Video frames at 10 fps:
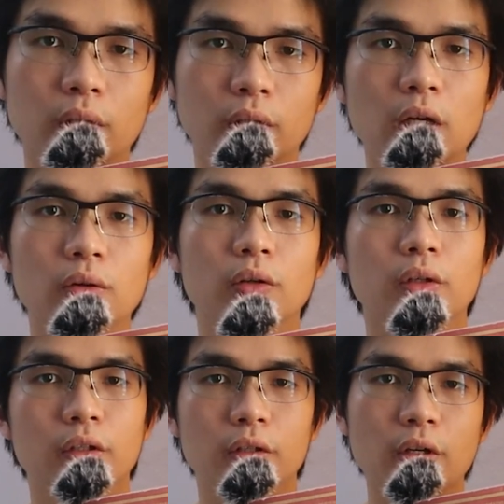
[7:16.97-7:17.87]
Now,
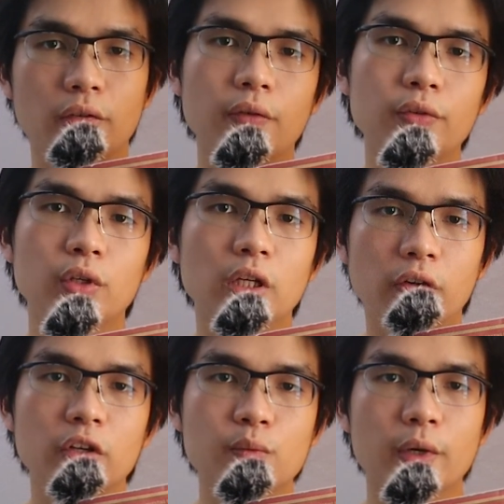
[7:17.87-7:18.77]
their revenue
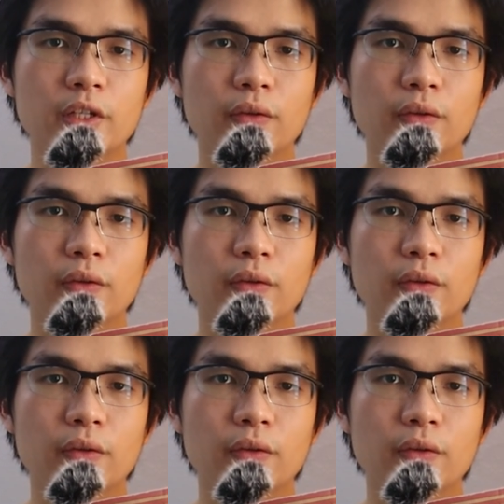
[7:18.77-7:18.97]
increased by